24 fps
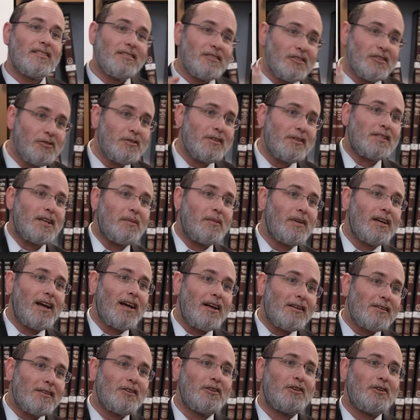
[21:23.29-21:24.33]
You're using something
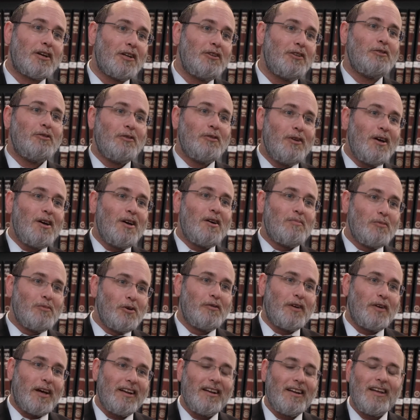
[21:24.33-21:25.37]
else, so you
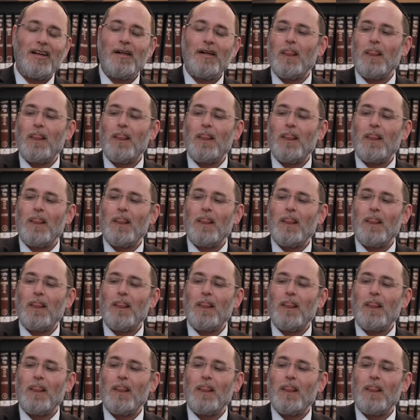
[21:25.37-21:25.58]
move it.